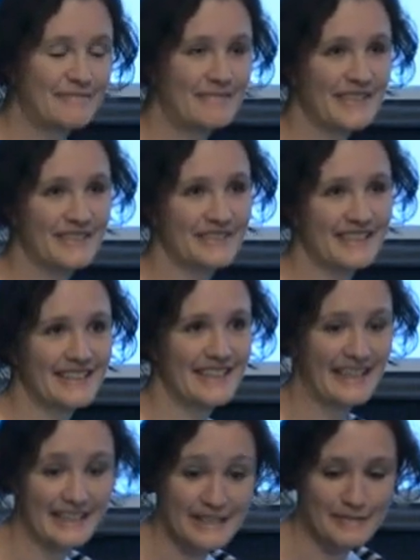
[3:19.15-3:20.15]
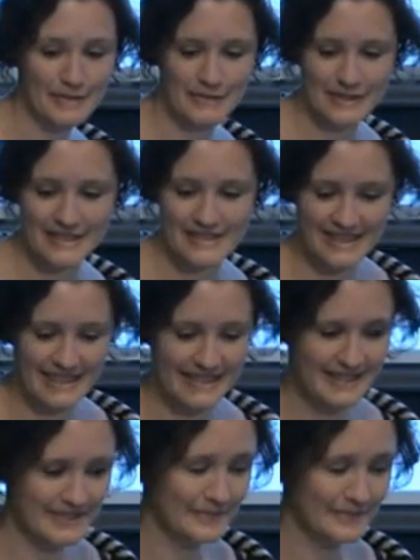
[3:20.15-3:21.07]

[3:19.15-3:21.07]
if it needed to be reinstated,